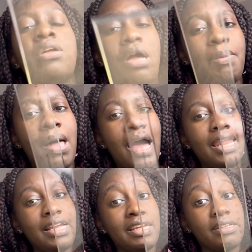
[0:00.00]
I
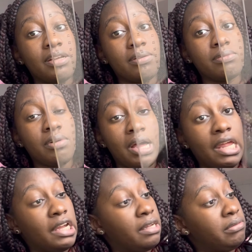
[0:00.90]
like it, though. I
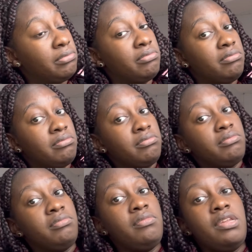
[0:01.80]
like it.
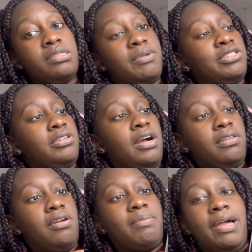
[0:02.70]
Let's measure how
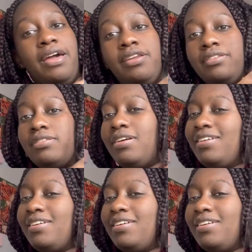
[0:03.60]
long my head is.